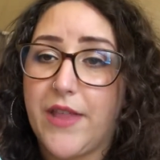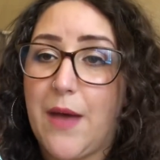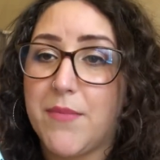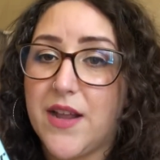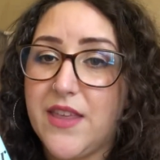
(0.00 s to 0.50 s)

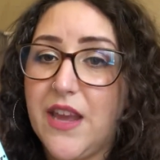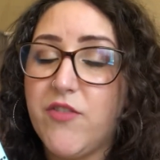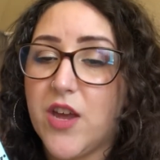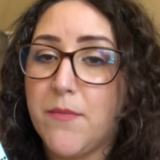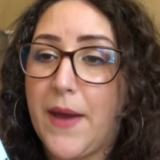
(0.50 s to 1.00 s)
that but i think
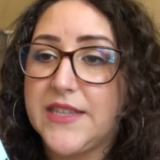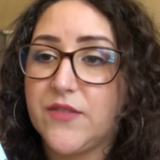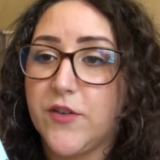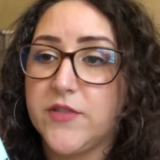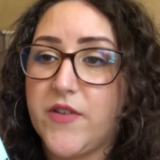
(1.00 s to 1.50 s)
if you get past
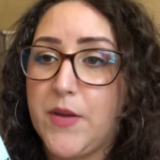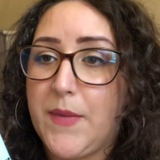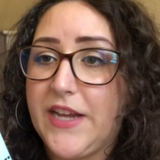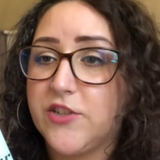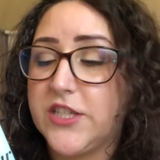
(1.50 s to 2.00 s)
the first 50
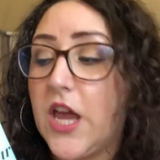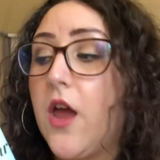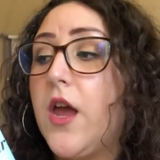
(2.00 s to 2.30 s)
pages